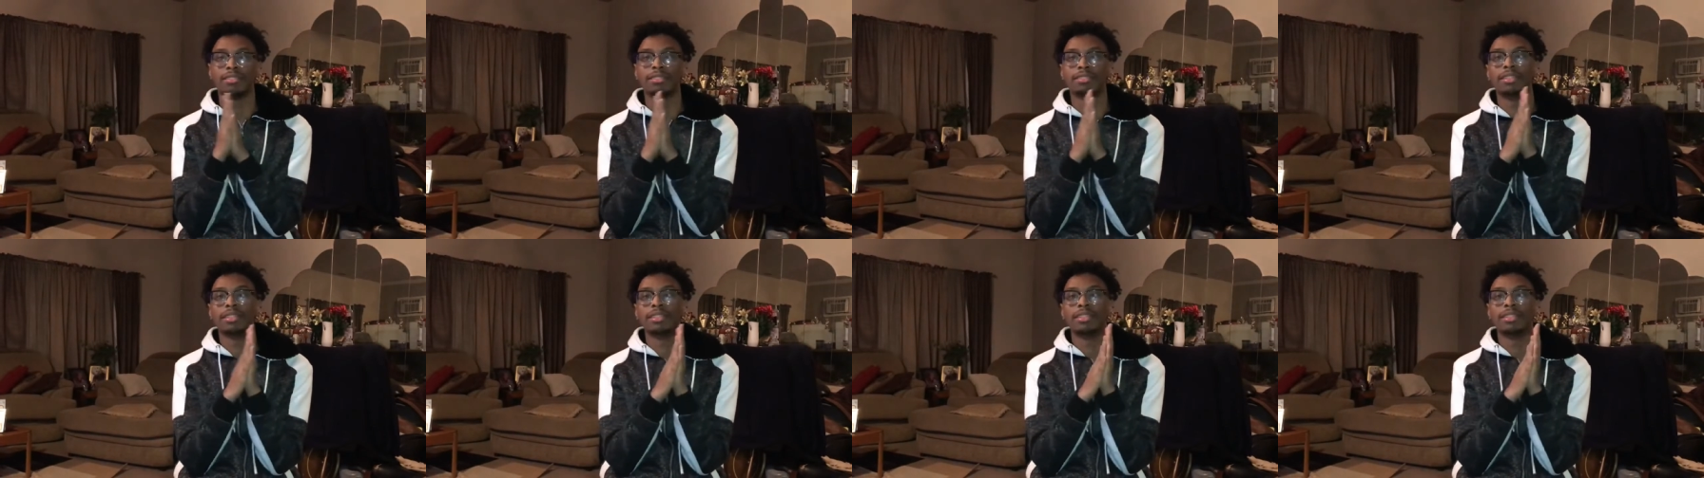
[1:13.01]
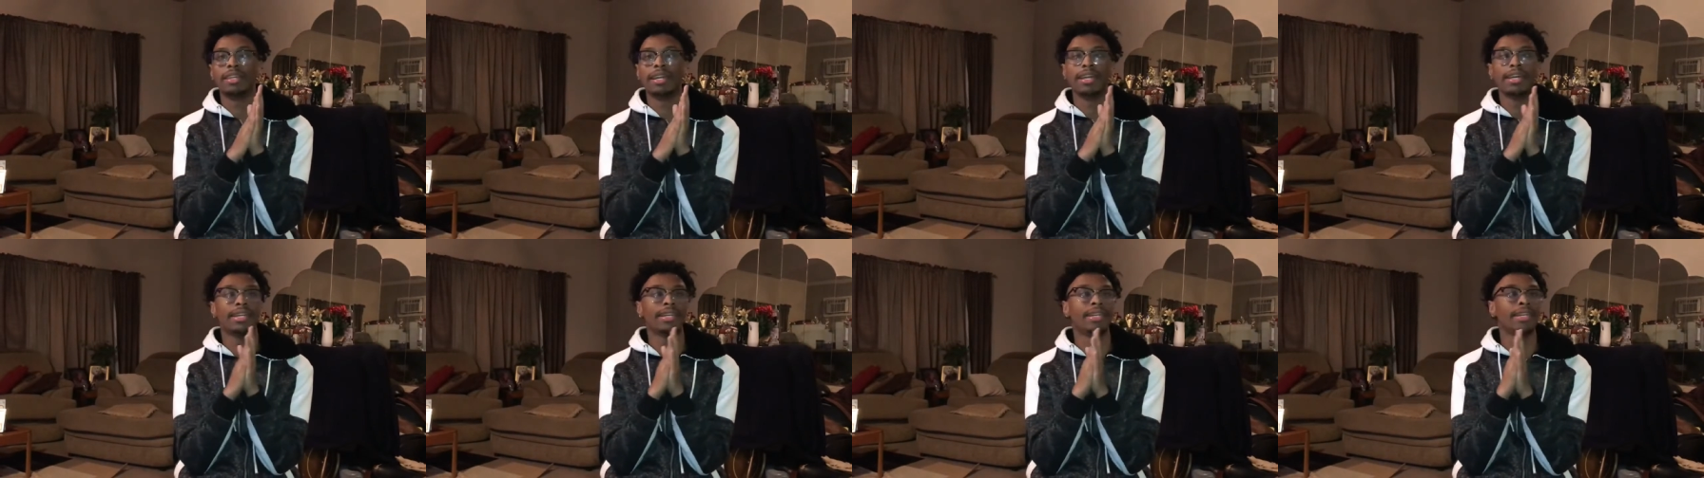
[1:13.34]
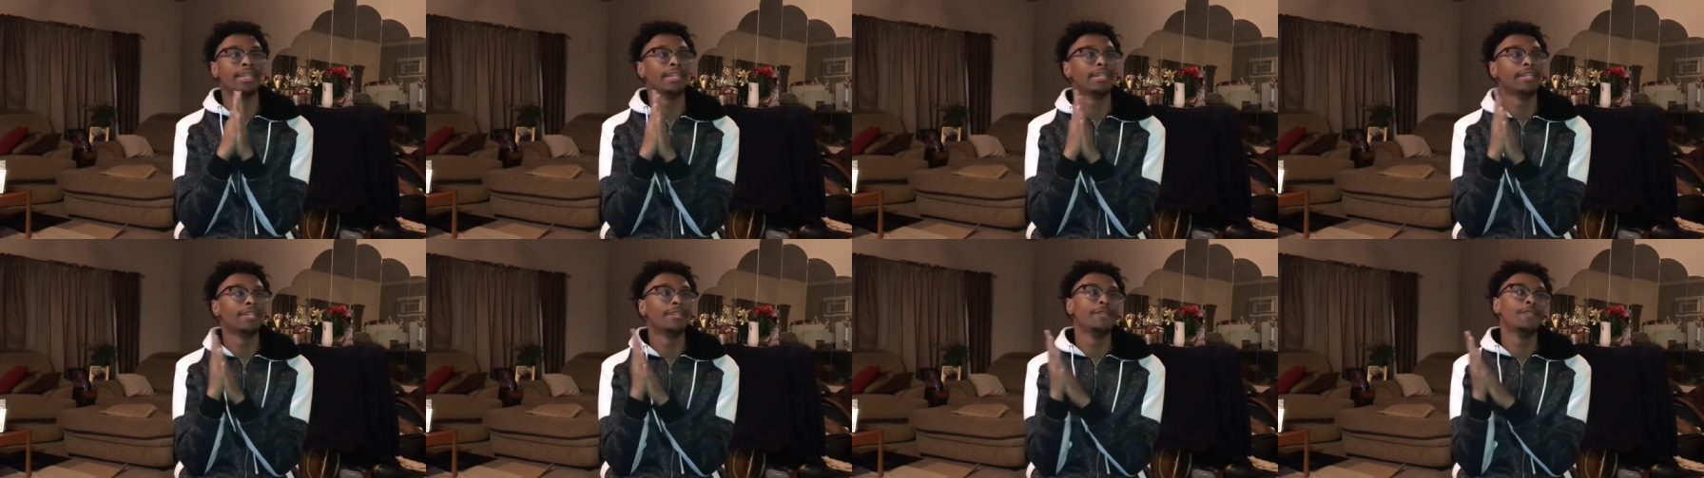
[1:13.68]
today
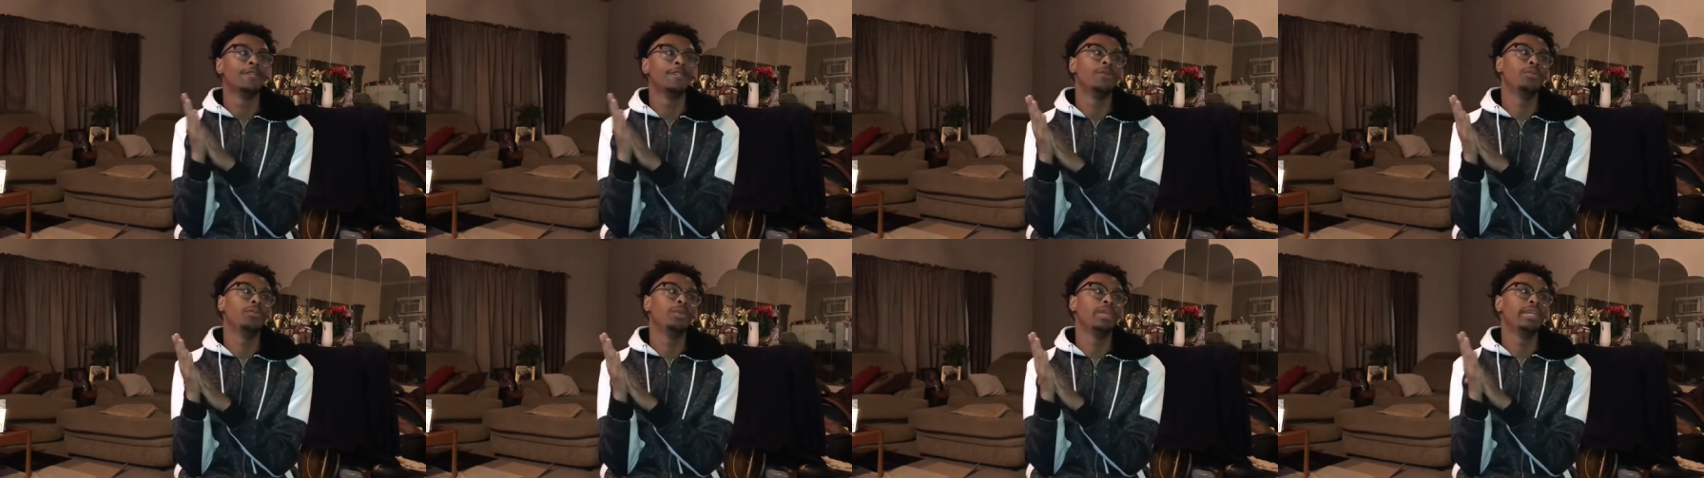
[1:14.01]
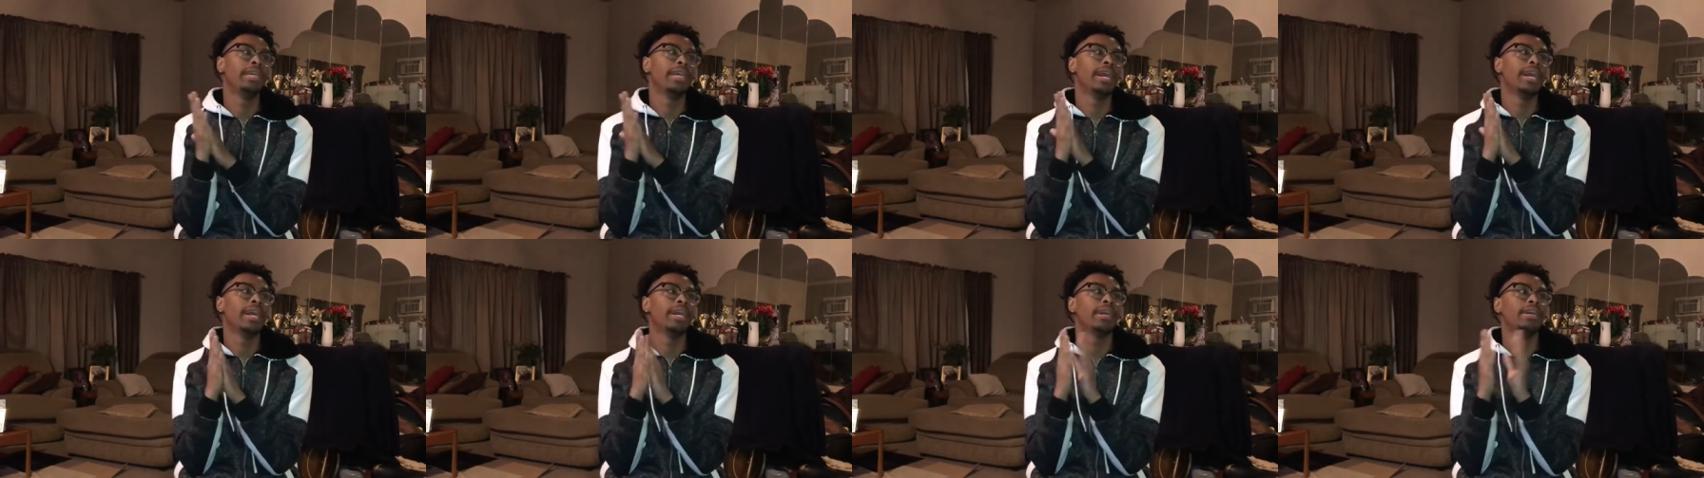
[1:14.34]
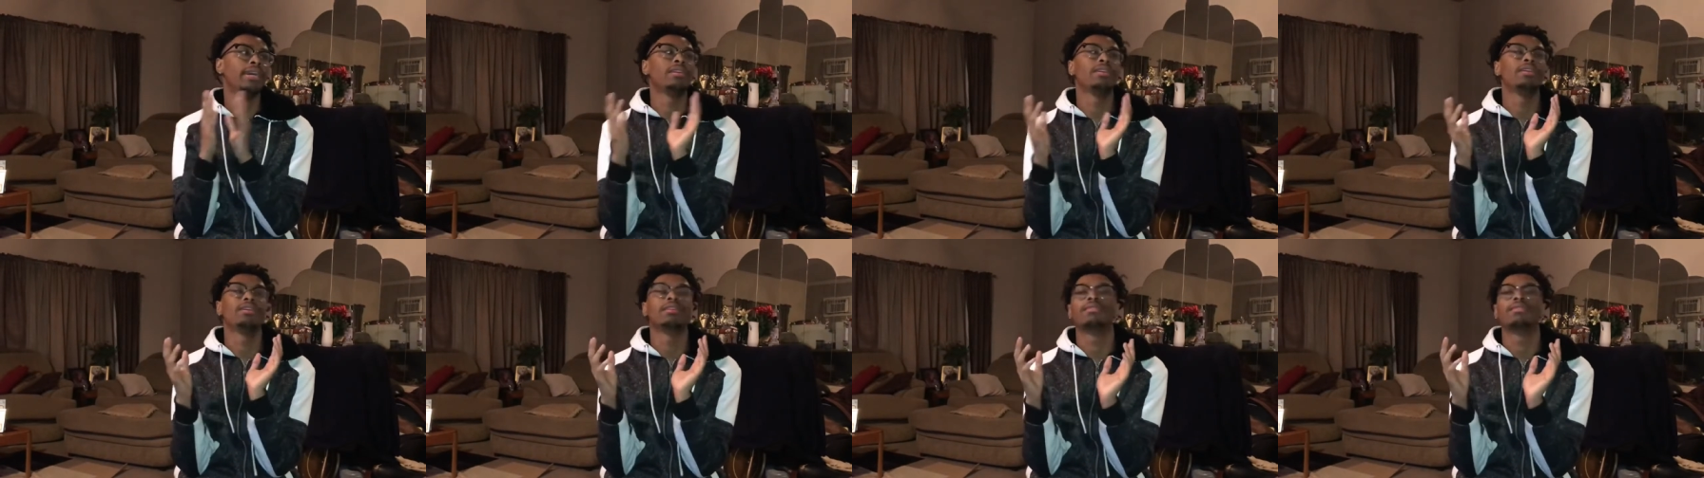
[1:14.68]
we got